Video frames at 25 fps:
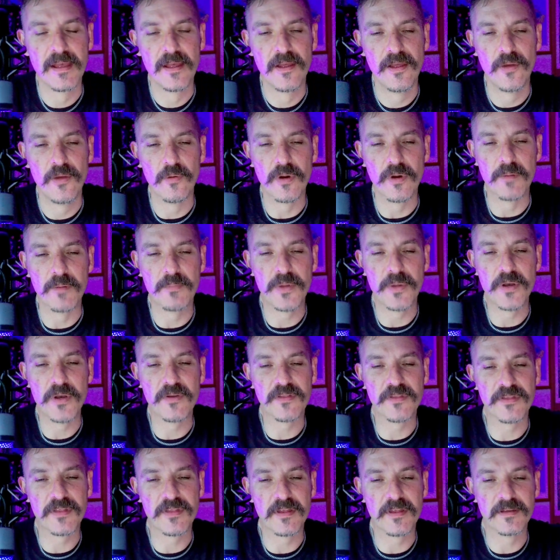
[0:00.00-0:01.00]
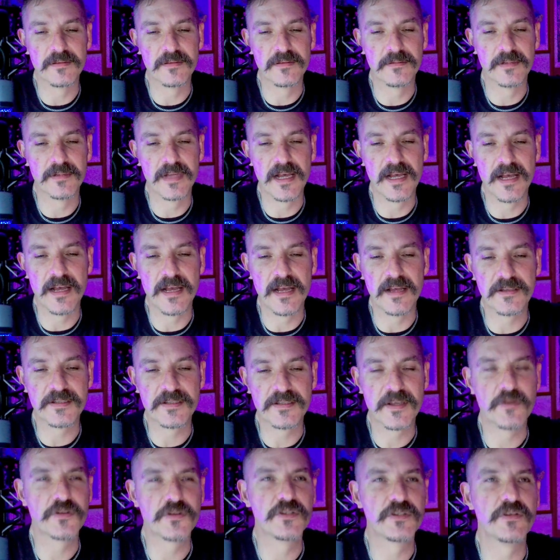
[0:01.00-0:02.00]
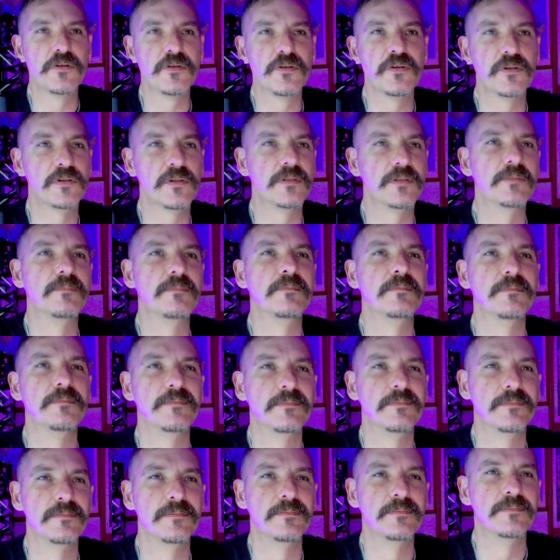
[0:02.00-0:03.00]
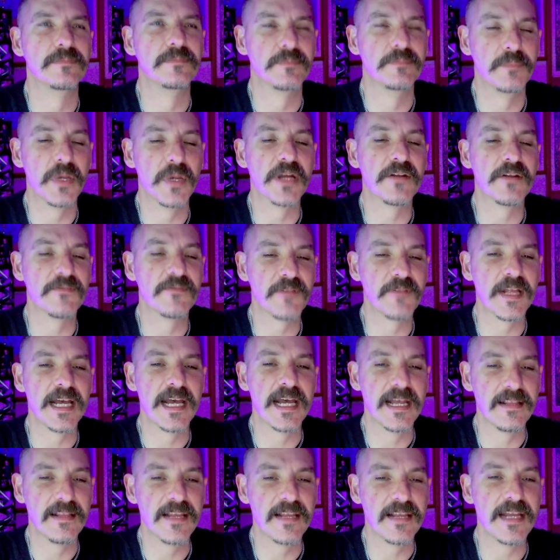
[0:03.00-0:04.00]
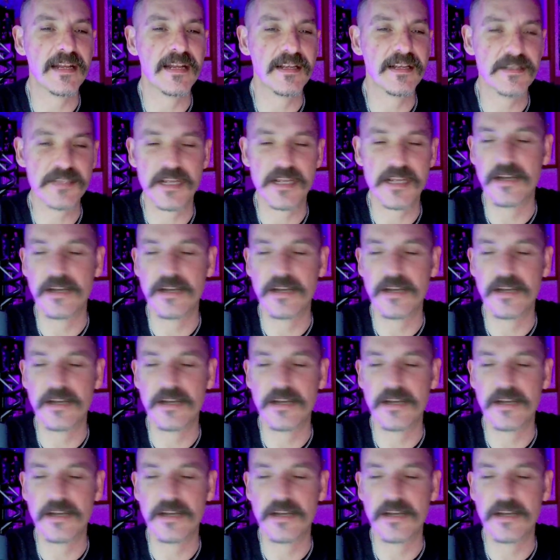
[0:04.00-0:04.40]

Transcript: were both social butterfly ladies.